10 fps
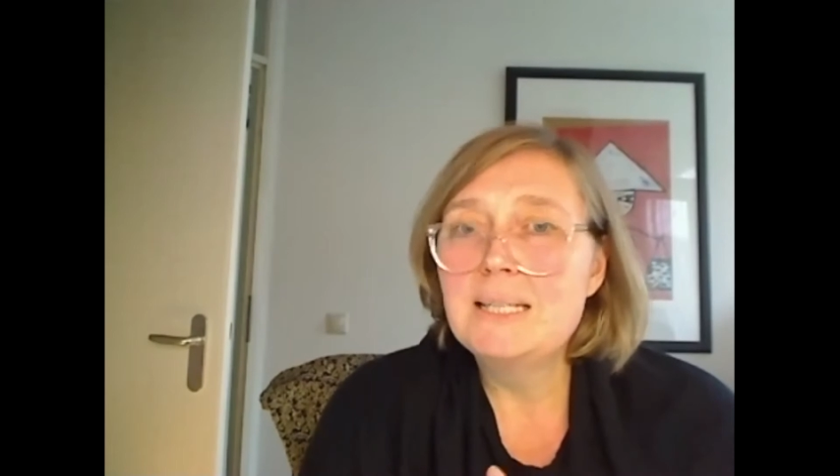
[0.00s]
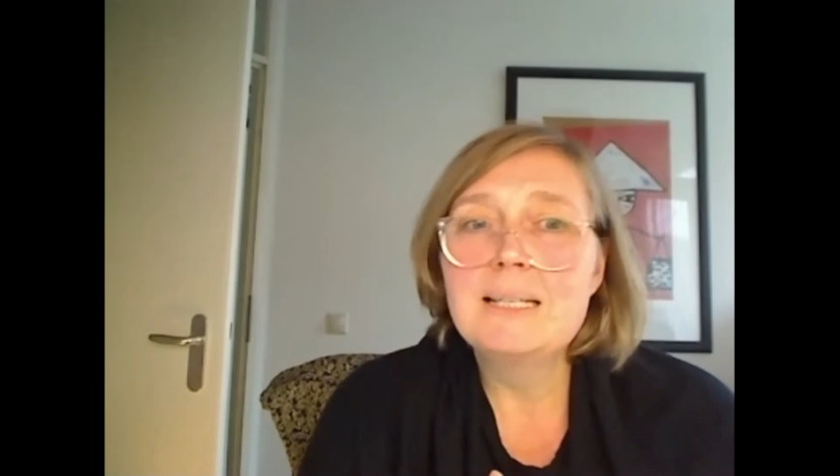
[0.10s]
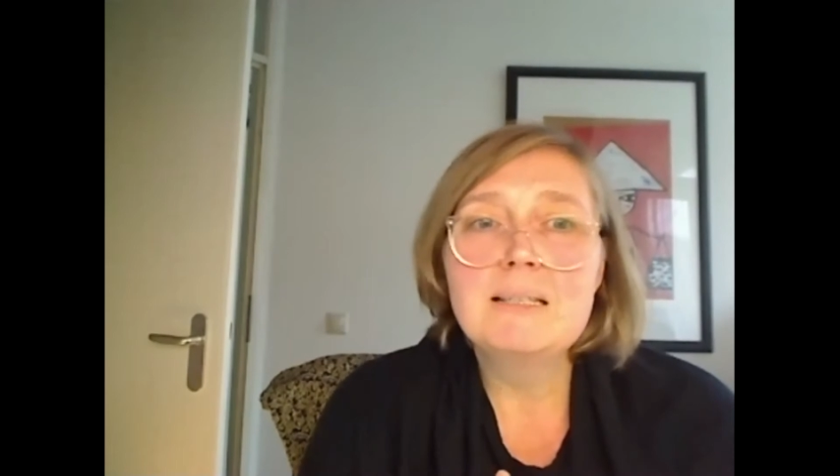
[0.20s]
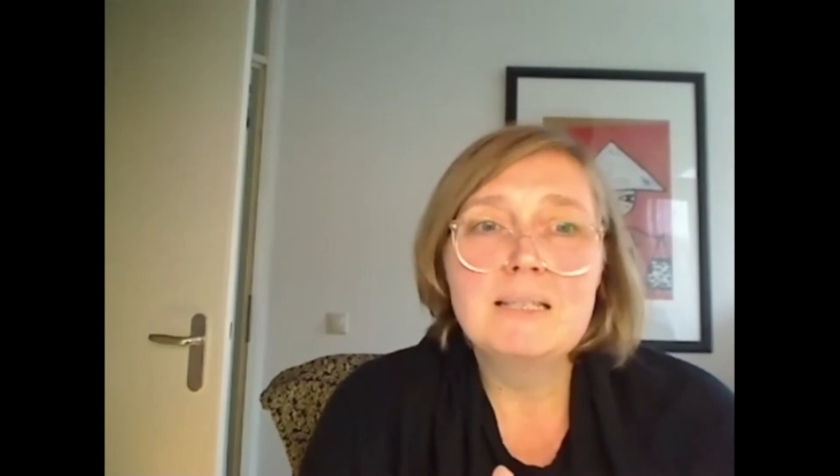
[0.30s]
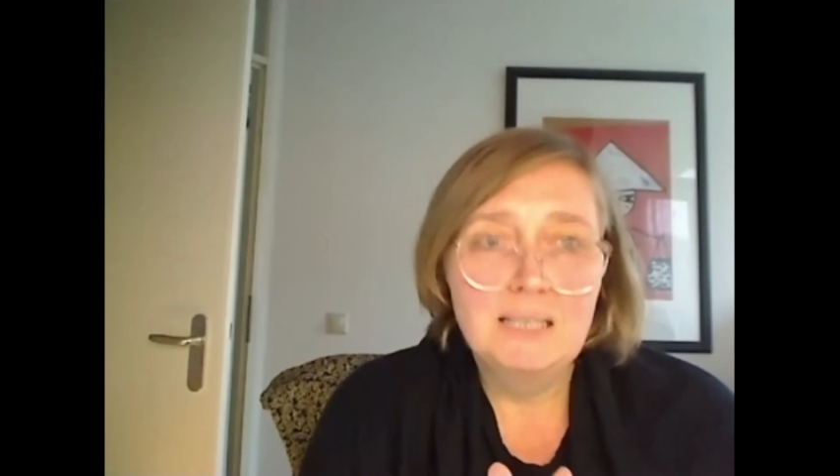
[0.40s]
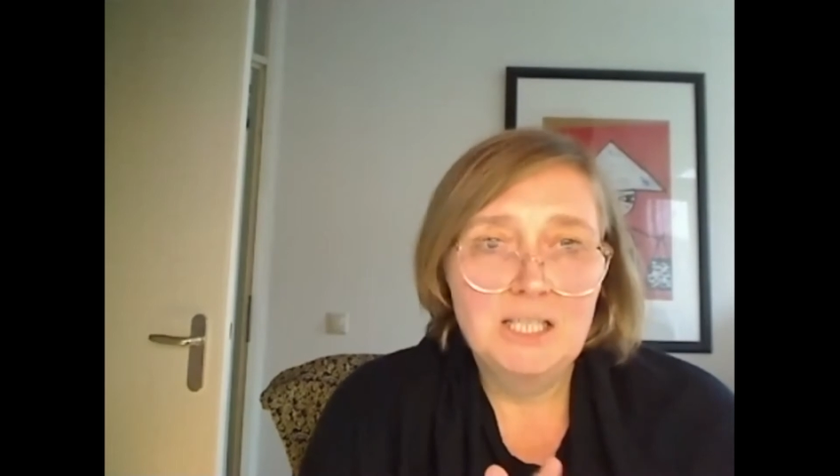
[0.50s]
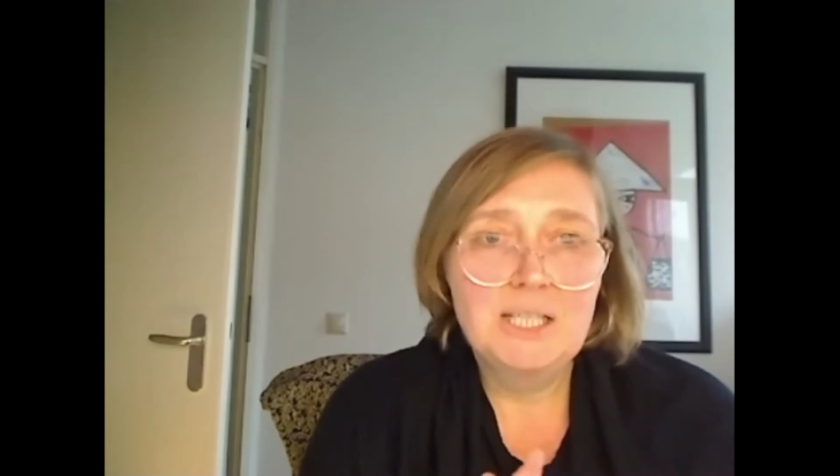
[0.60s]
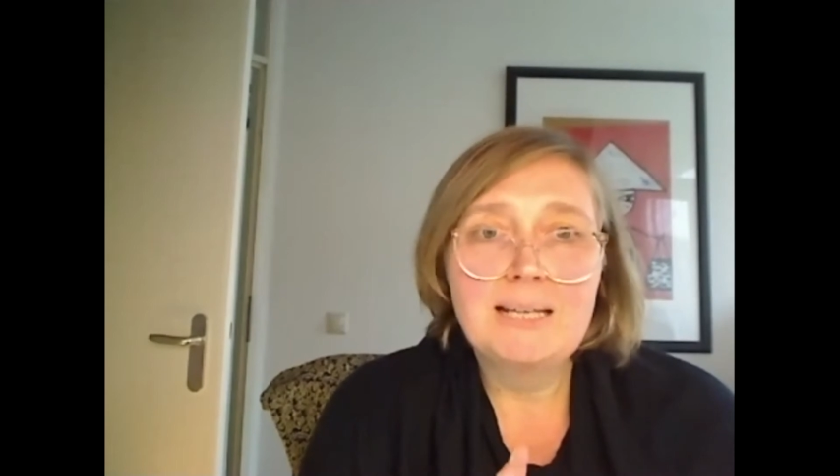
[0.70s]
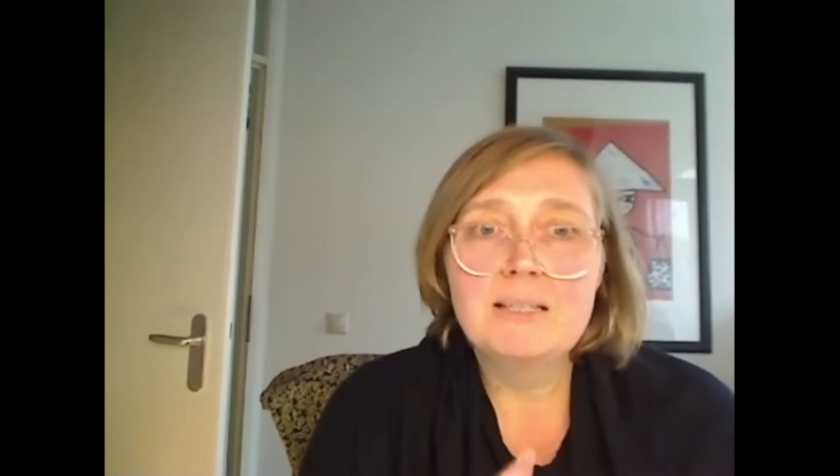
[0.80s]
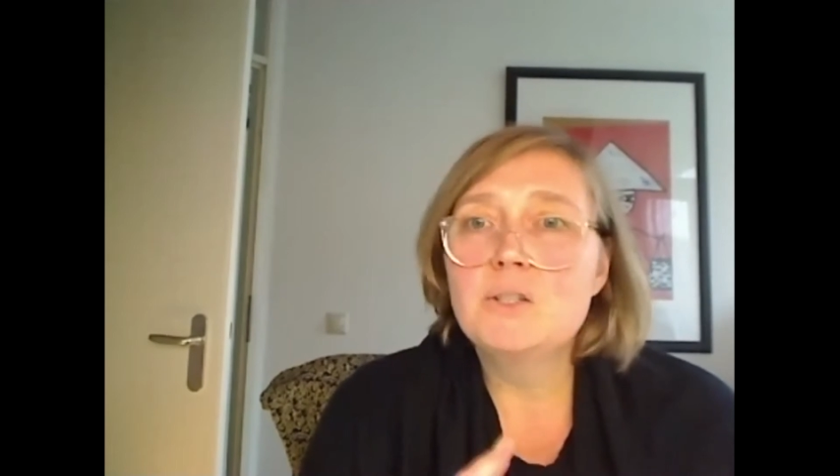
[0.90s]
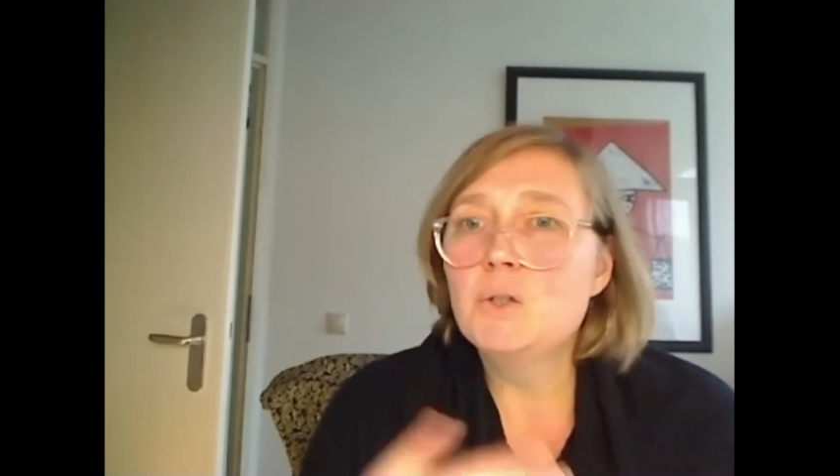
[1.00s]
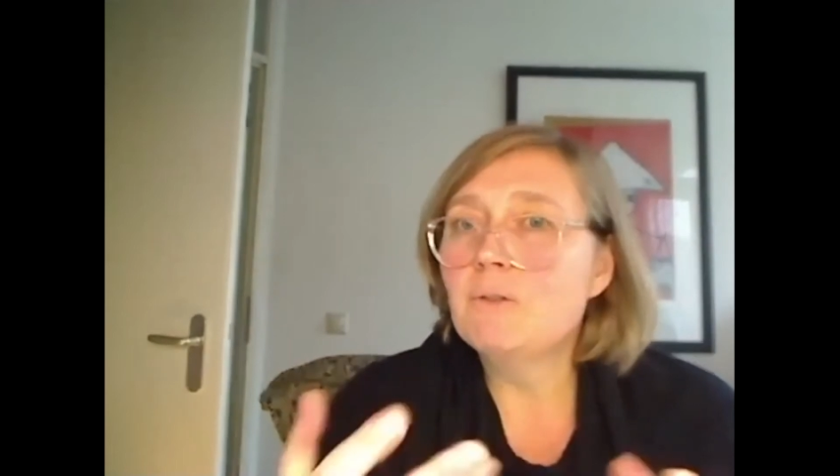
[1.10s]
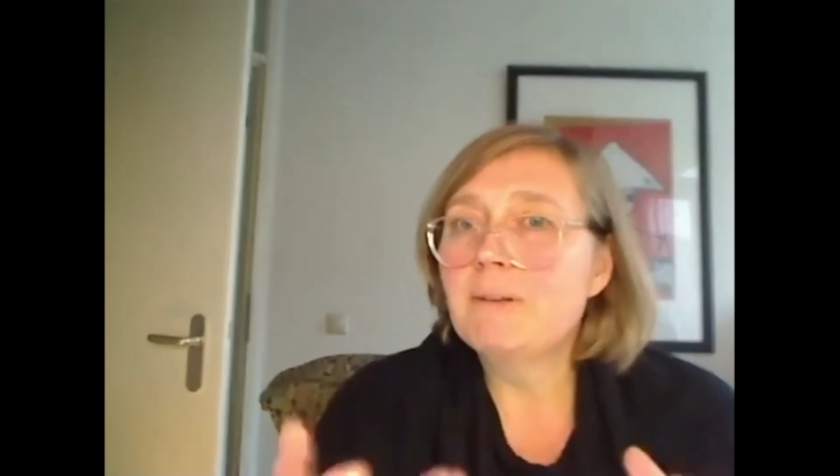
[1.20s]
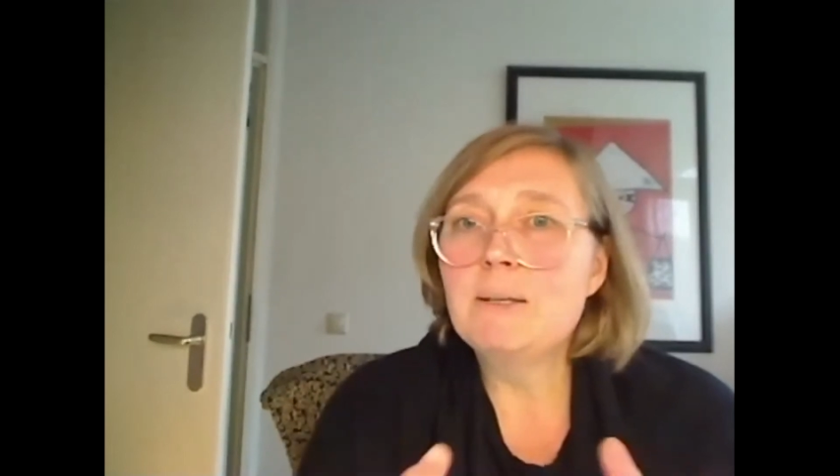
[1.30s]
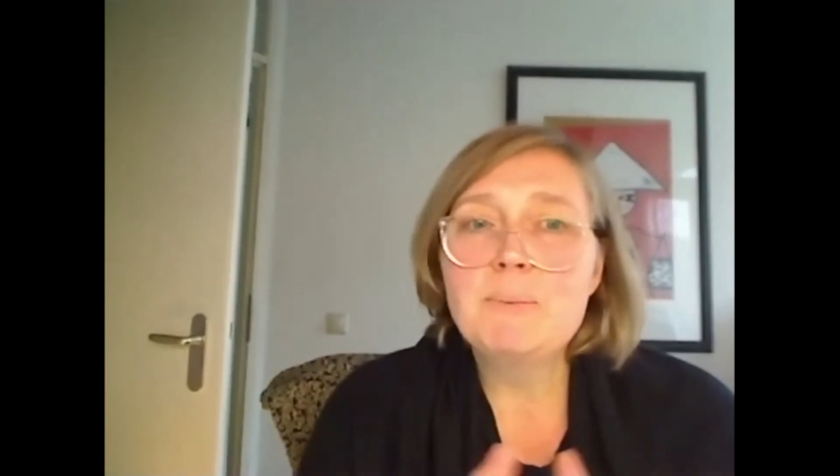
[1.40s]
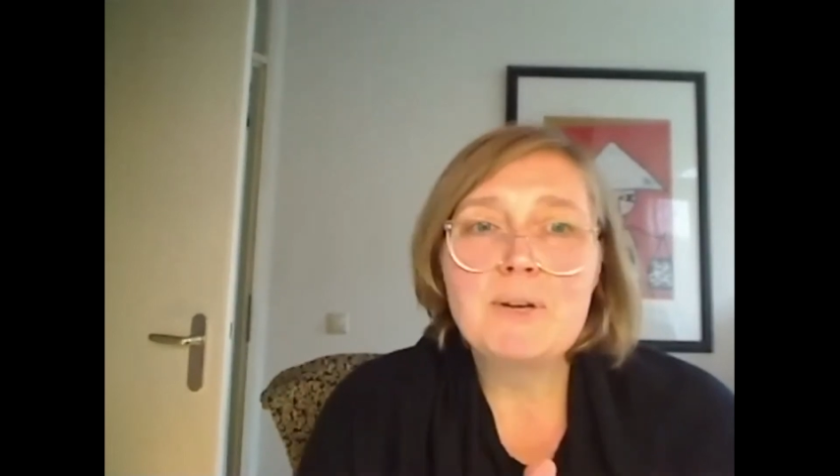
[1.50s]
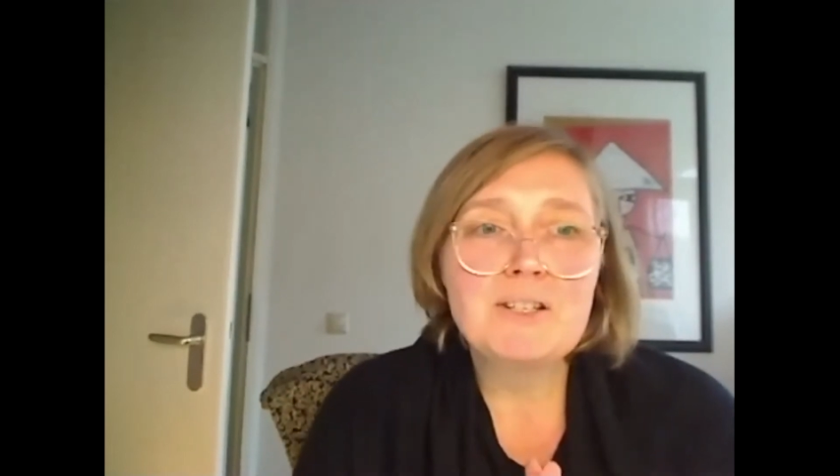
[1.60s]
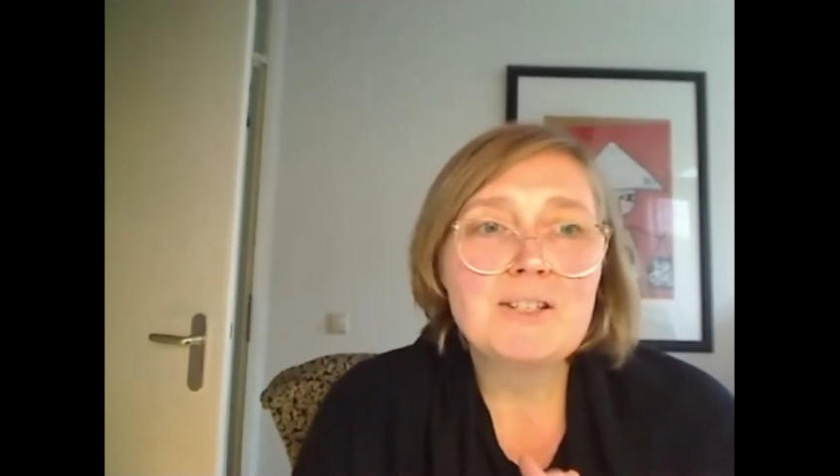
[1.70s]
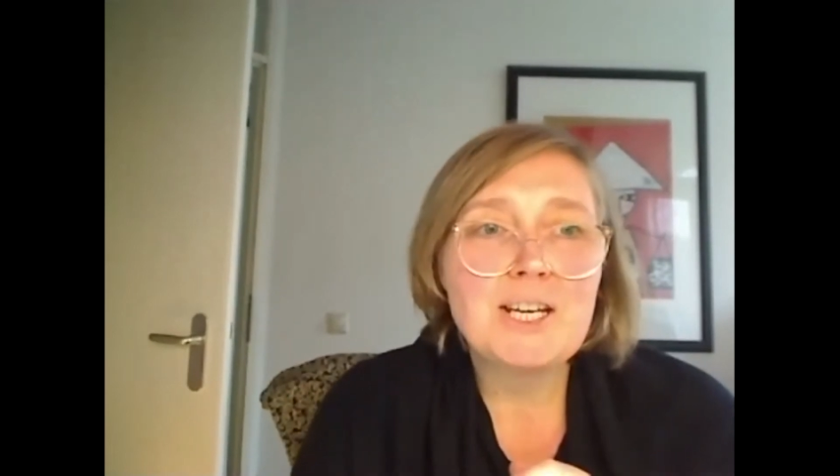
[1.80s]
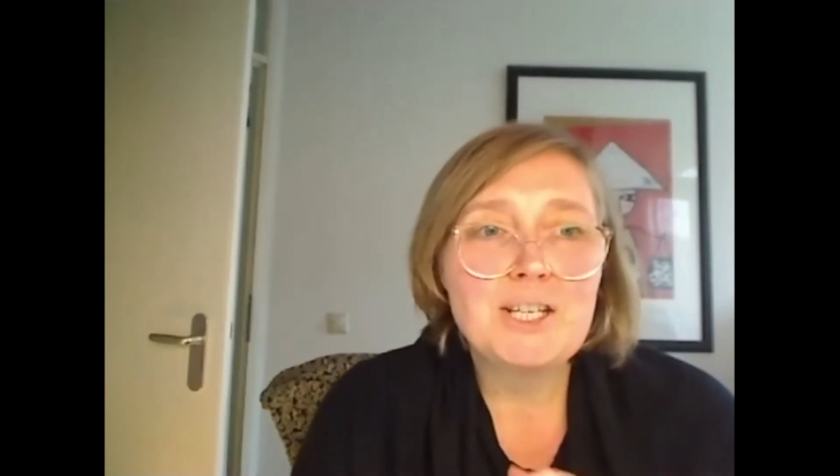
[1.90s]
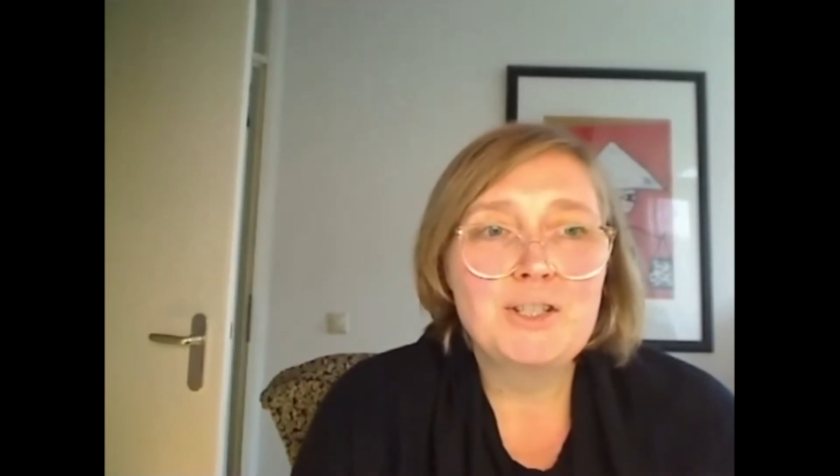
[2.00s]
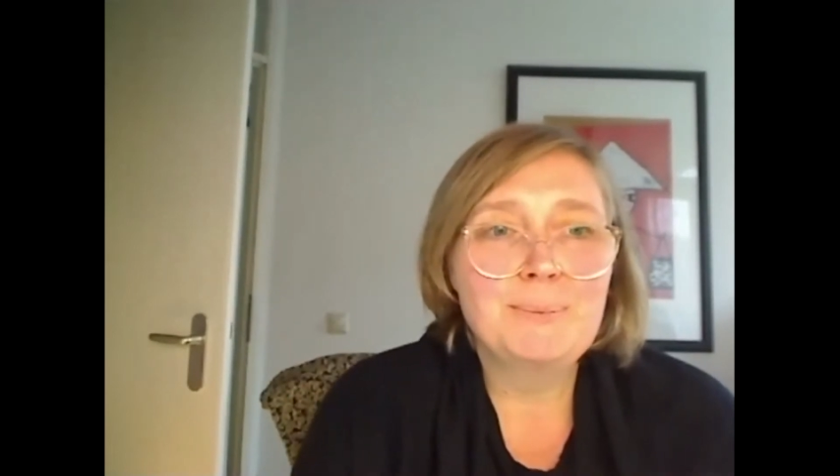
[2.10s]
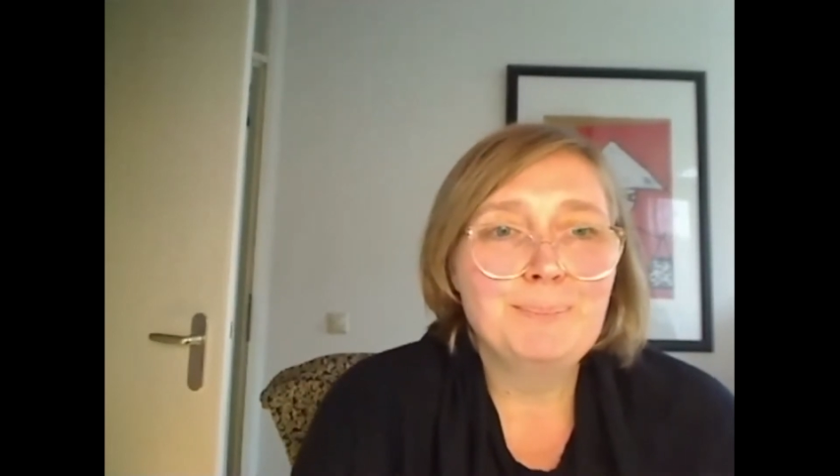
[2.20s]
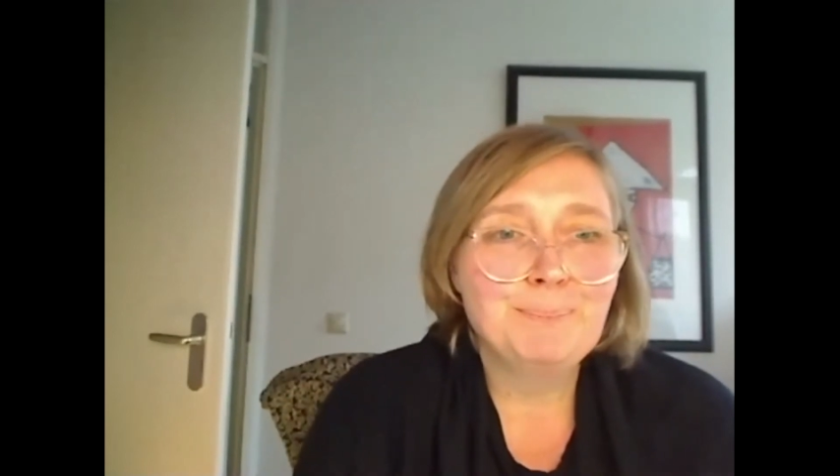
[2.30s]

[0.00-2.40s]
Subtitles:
the chat during the presentation.